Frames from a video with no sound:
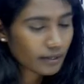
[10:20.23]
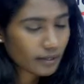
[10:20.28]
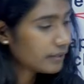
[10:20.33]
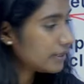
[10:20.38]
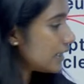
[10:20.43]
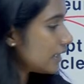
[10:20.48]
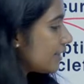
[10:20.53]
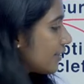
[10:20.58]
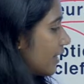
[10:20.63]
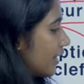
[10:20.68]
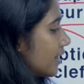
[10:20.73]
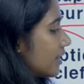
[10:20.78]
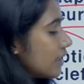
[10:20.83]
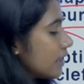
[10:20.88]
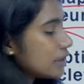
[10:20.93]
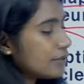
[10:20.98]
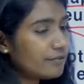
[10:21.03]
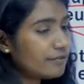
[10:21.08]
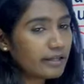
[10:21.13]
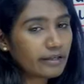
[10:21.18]
This region
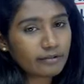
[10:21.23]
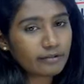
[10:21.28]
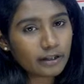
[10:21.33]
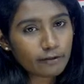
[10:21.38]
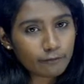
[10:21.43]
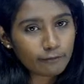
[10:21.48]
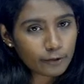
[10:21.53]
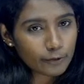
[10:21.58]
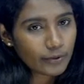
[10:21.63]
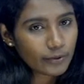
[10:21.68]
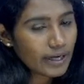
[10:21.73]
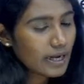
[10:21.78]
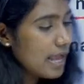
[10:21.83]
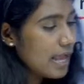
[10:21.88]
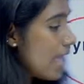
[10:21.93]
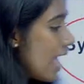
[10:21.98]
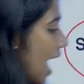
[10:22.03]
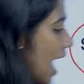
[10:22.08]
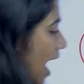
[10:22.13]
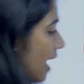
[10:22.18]
is filled with a fluid,
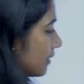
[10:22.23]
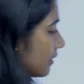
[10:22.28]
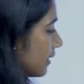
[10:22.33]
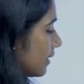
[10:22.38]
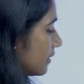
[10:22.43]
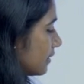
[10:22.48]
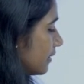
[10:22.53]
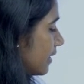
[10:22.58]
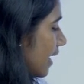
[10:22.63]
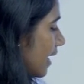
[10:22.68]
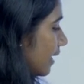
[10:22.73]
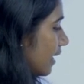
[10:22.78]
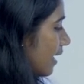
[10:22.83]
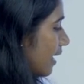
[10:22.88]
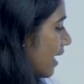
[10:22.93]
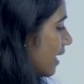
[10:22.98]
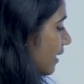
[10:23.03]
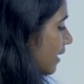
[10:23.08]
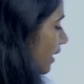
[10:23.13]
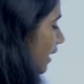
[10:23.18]
and this dendrite,